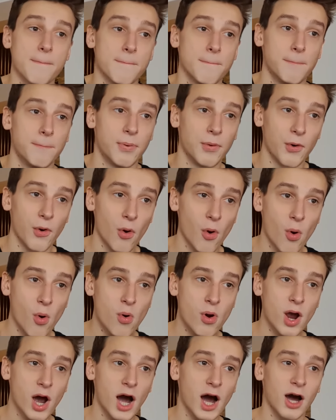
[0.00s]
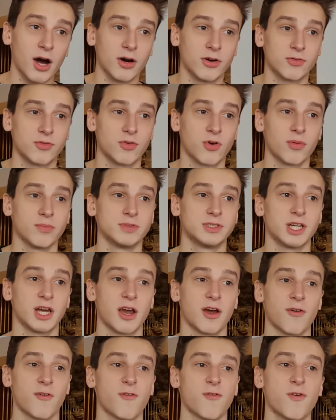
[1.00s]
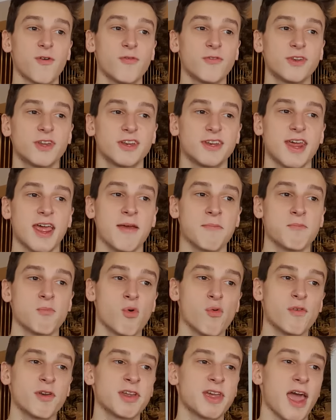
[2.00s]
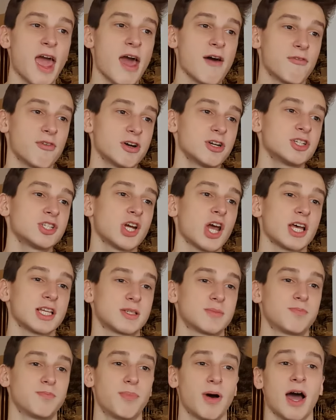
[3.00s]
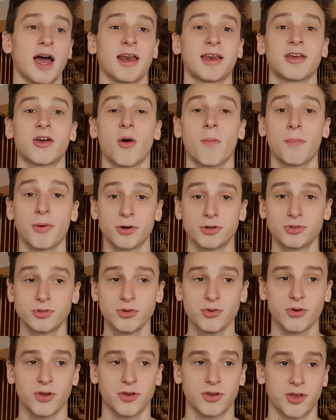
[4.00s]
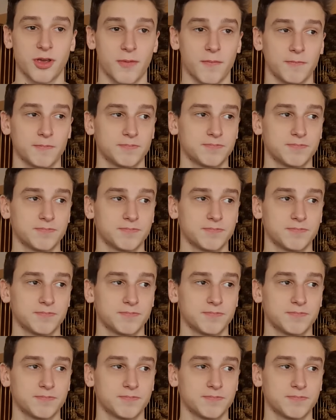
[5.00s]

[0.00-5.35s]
broke out from their 50-day moving average as buying opportunity.